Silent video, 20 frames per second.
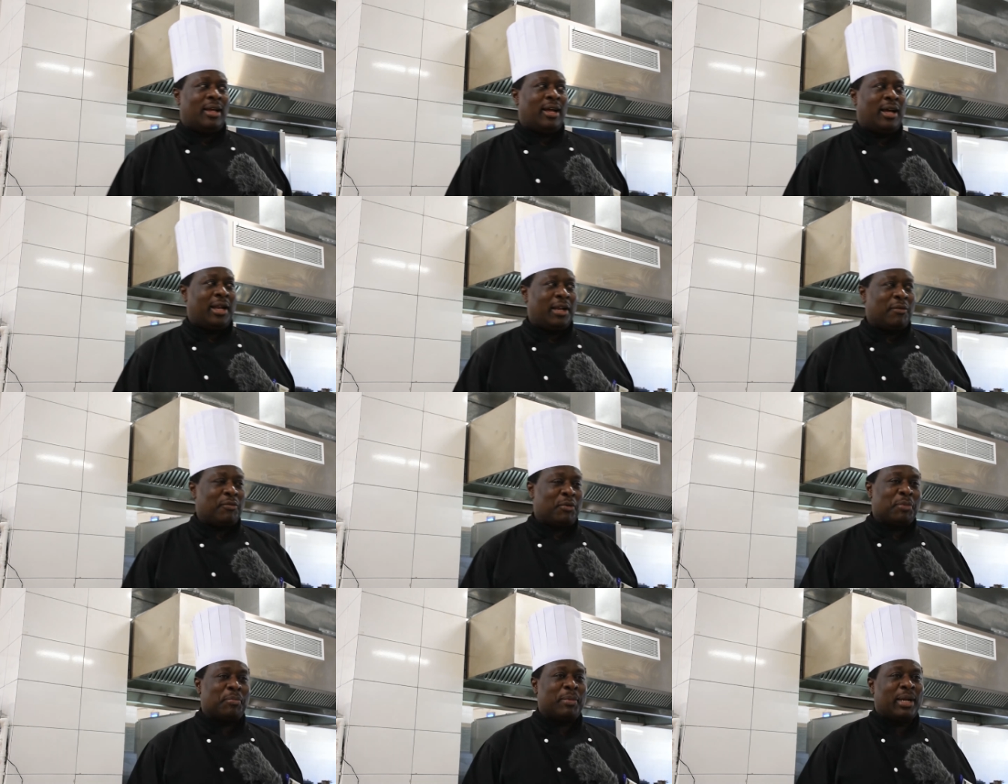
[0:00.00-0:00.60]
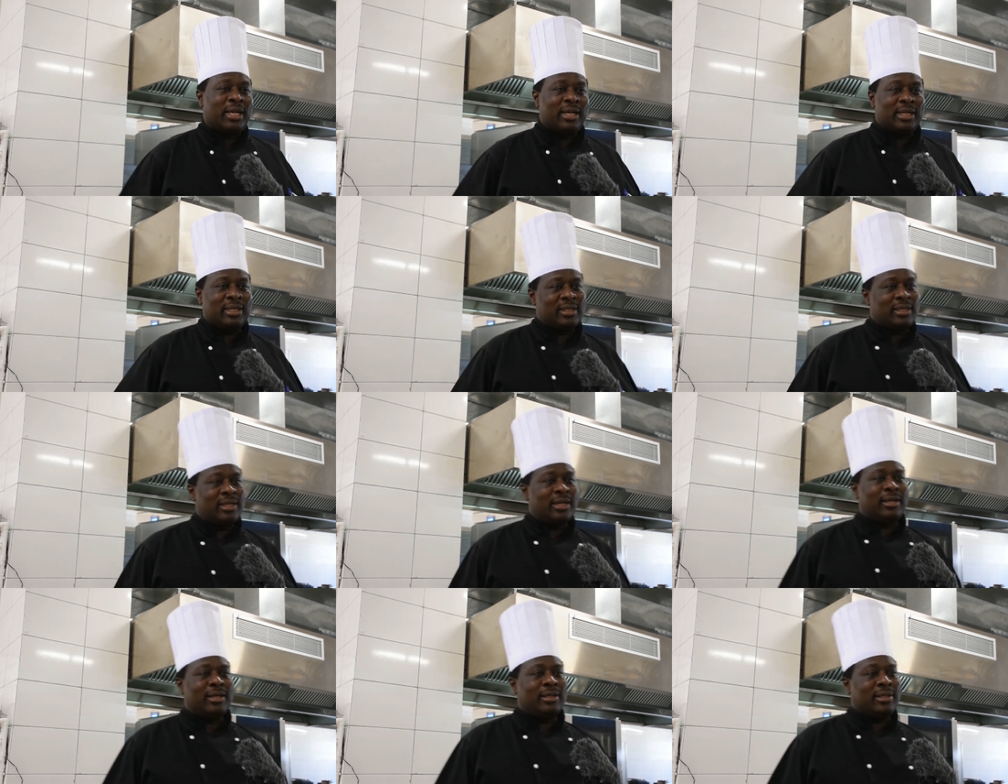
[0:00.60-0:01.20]
And I've got my dish
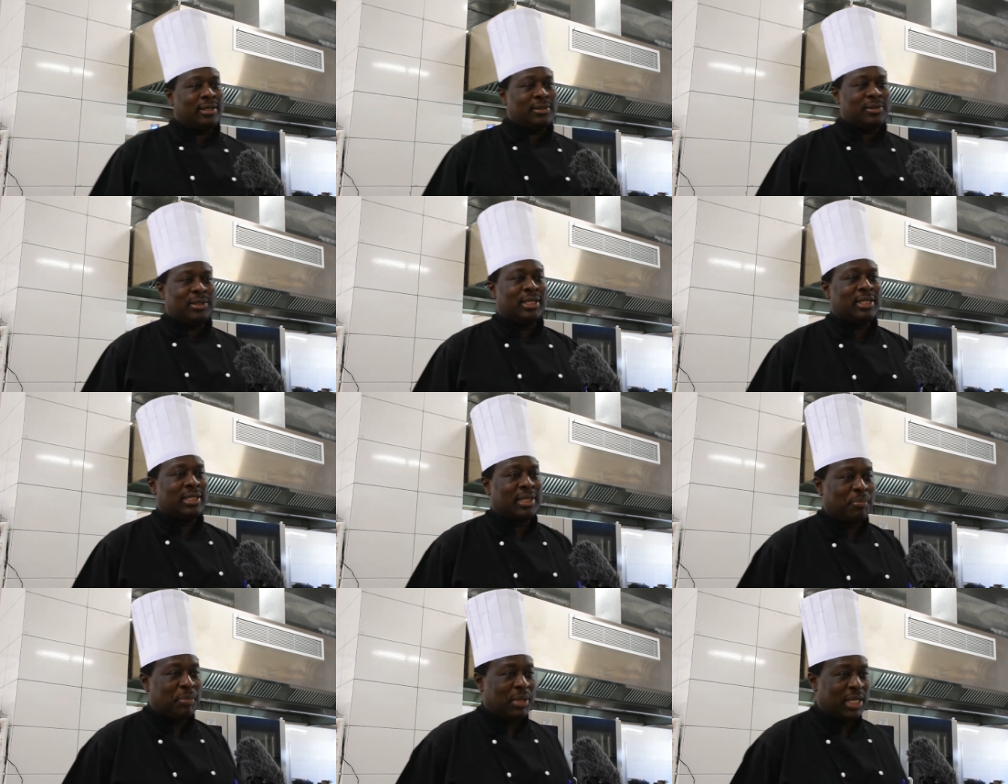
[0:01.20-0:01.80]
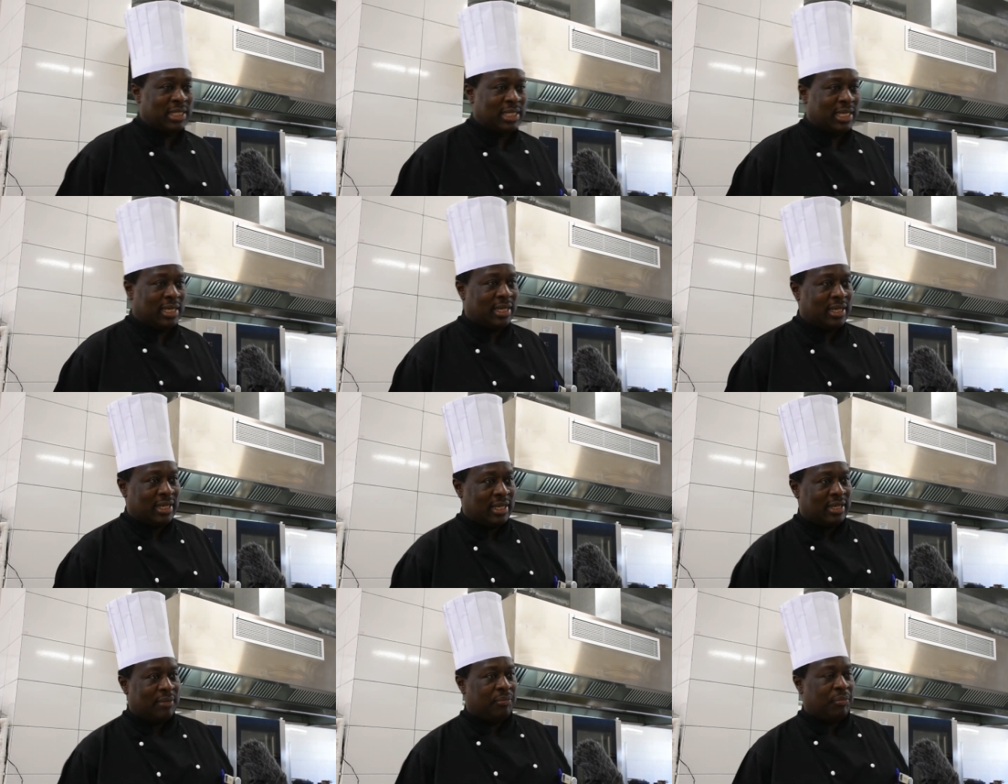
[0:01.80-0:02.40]
there, and it's actually a big seller
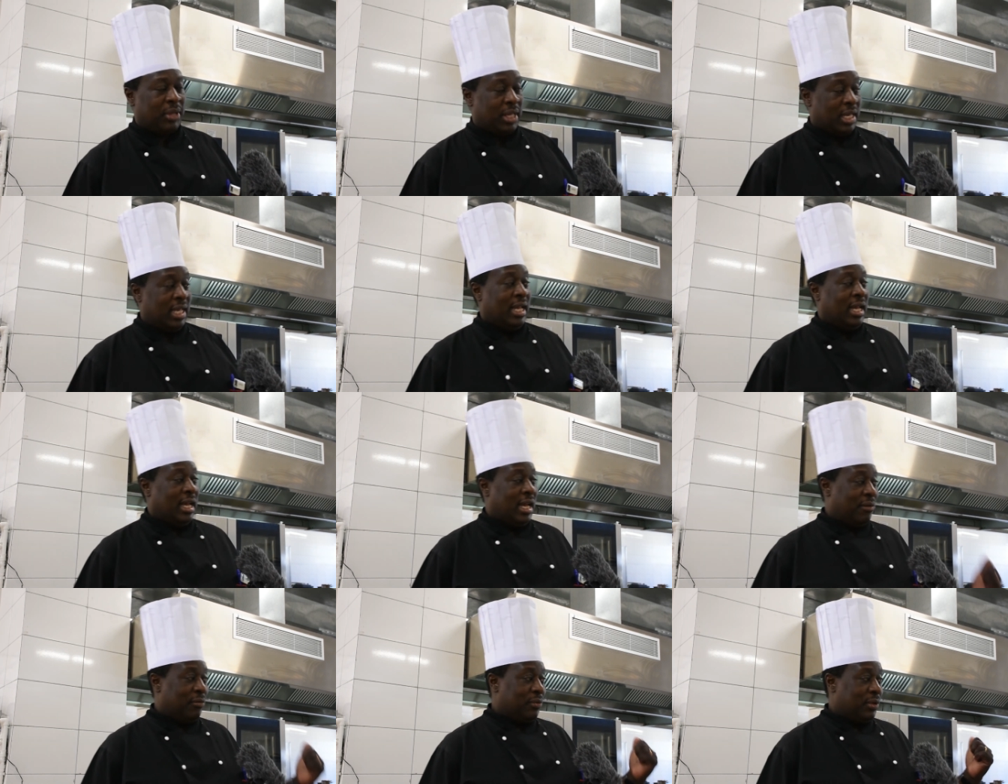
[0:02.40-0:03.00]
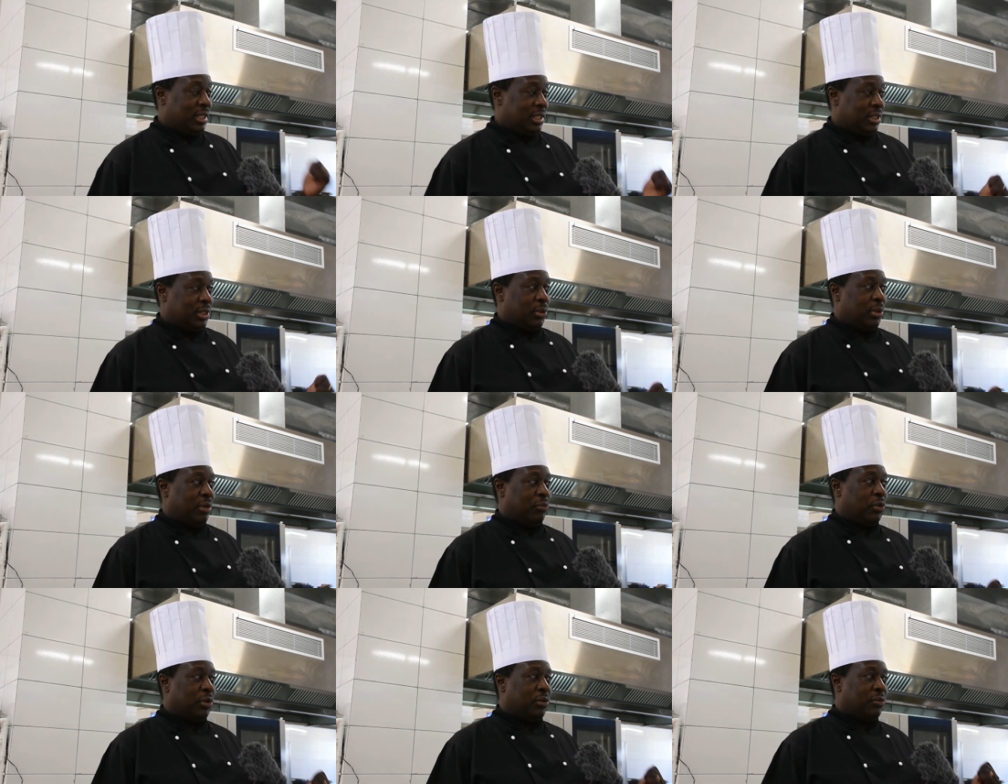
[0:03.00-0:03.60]
here. Ah. I've, so
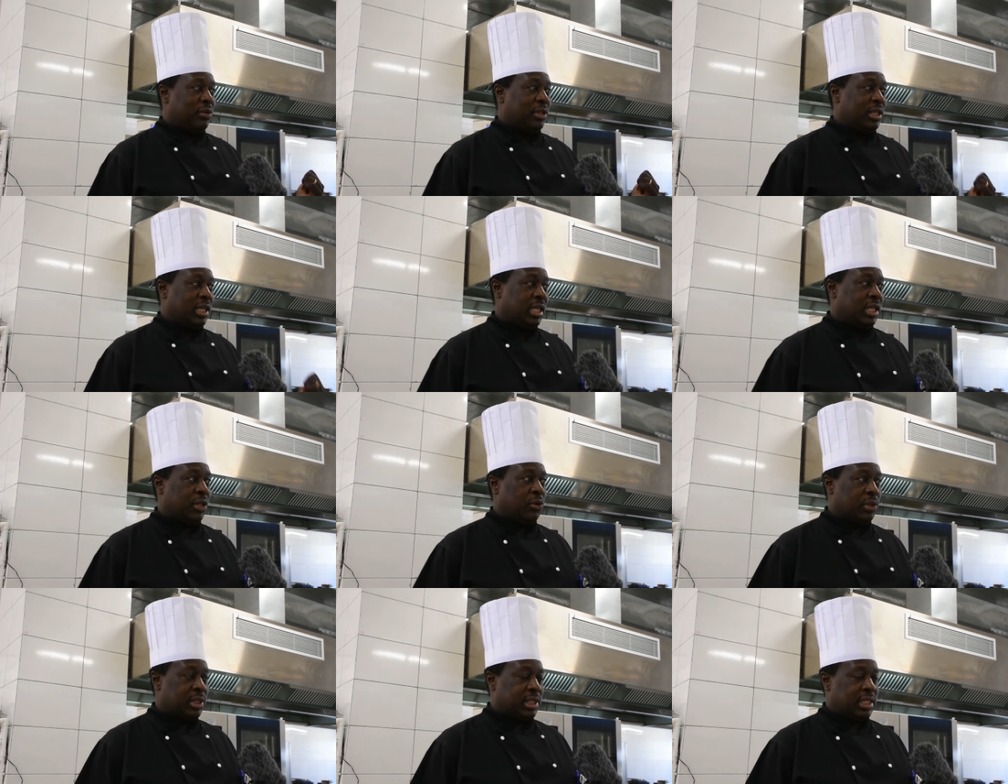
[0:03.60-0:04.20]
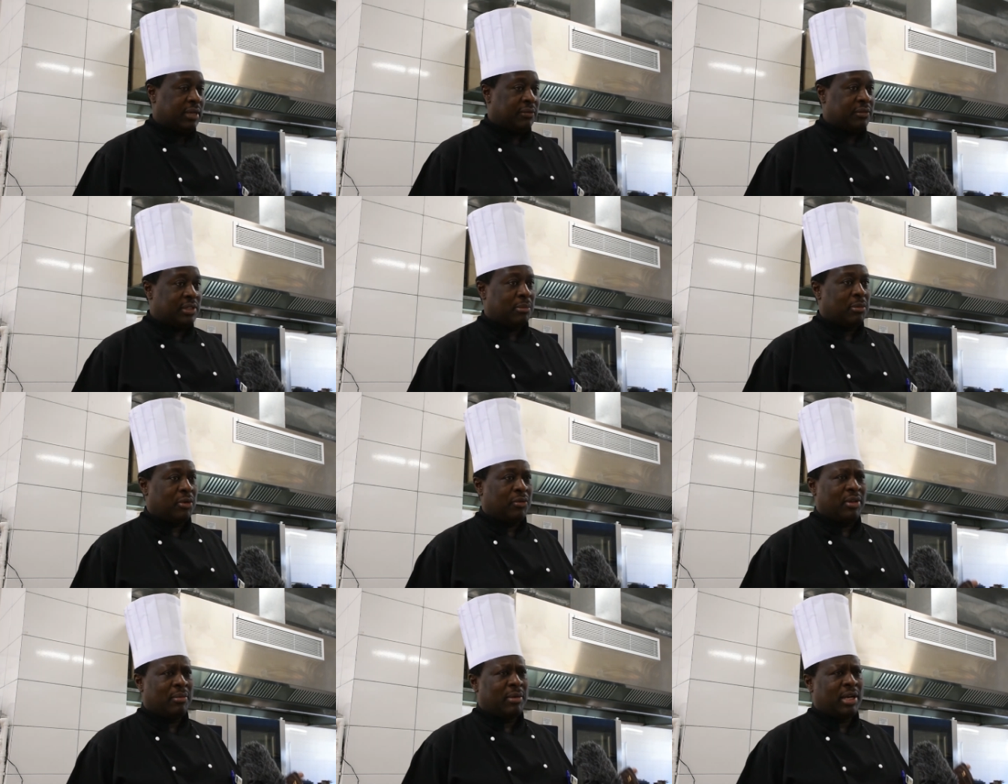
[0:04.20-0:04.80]
I've got really good staff. Some
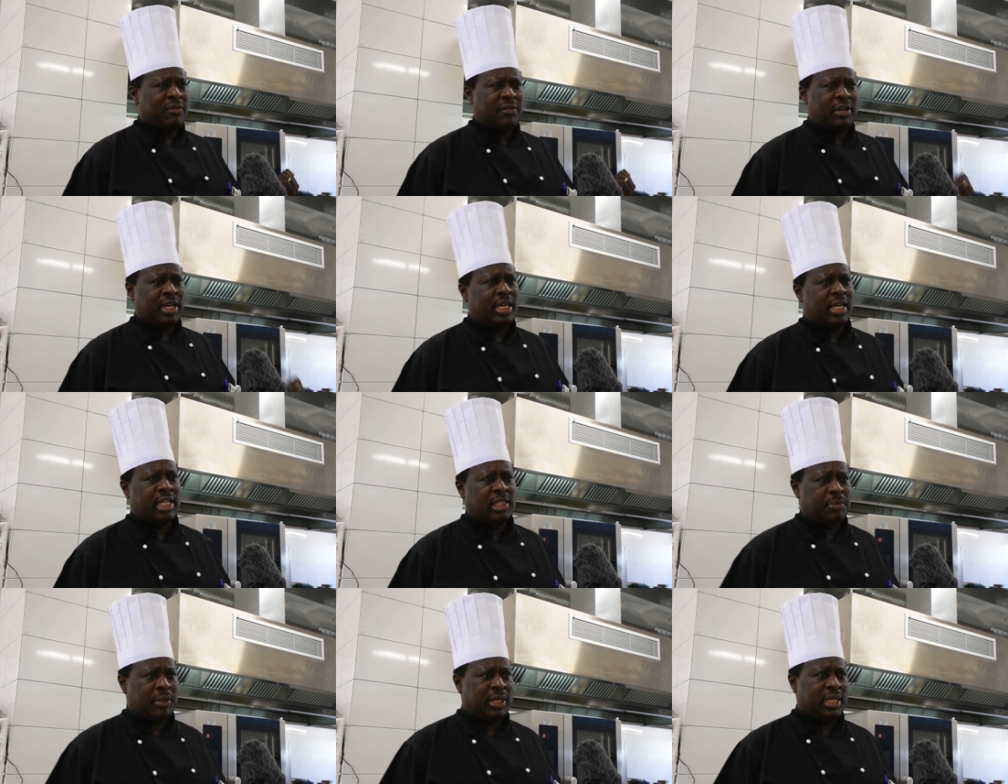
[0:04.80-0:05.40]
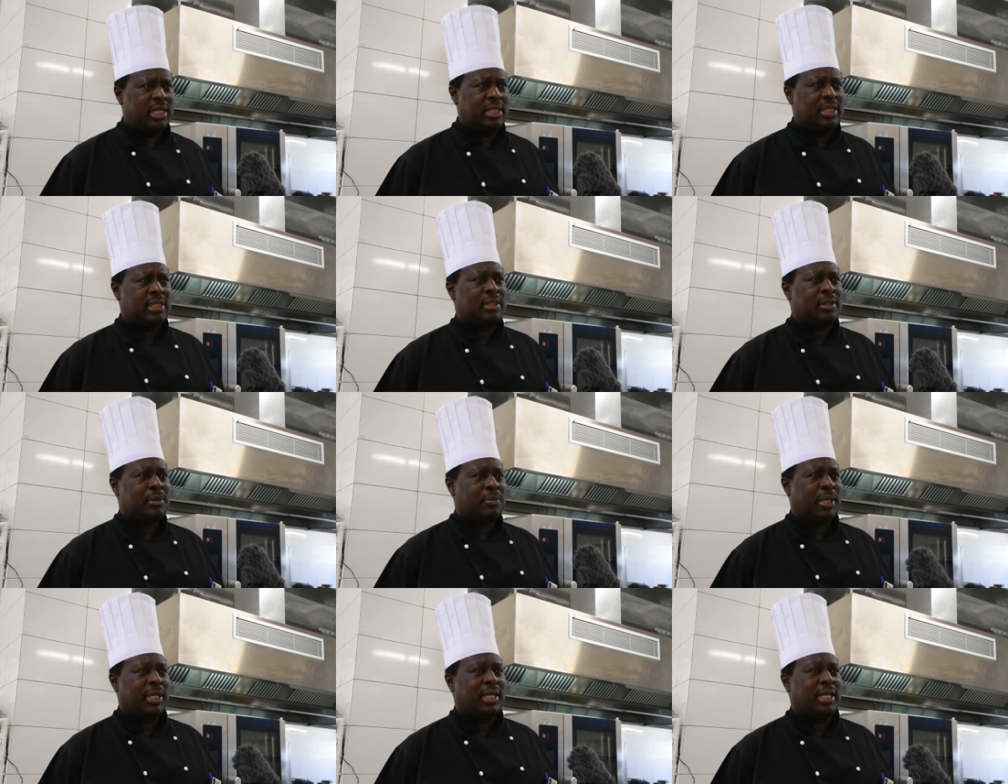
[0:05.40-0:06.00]
of them are very
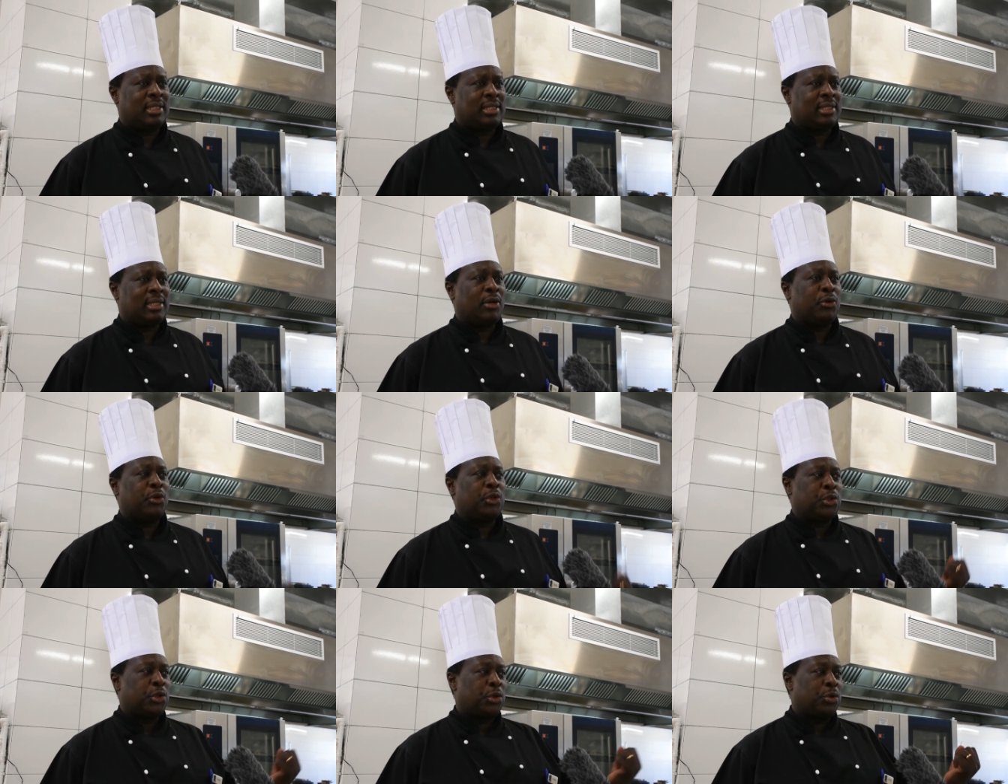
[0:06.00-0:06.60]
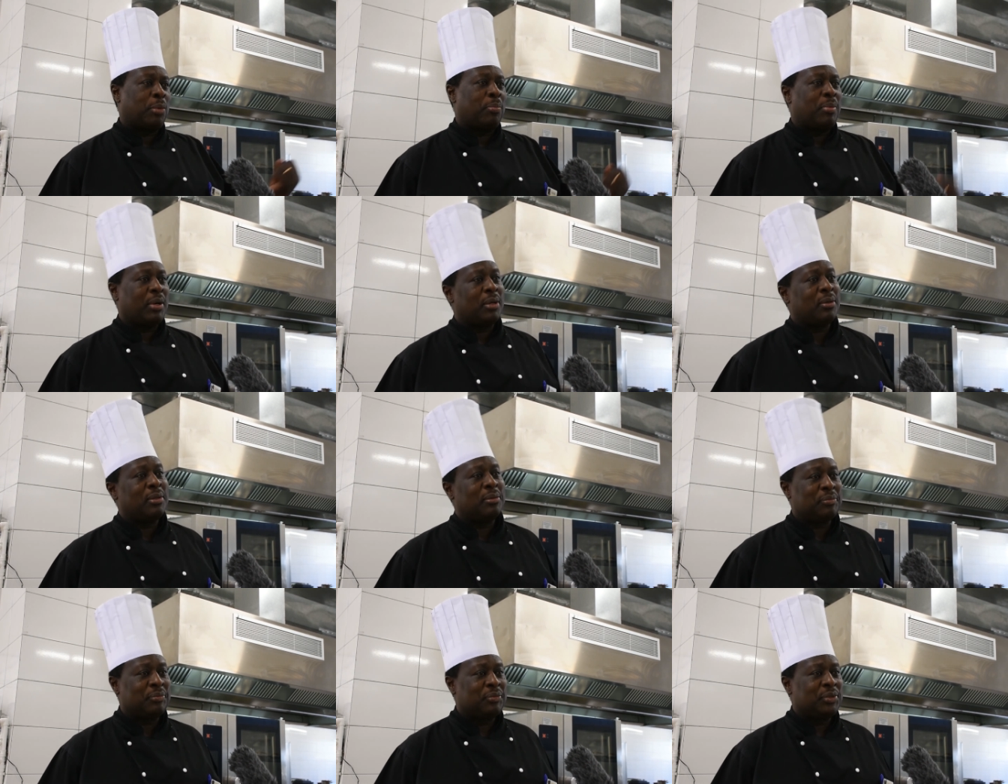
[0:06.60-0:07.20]
inexperienced, but that's how you show your power.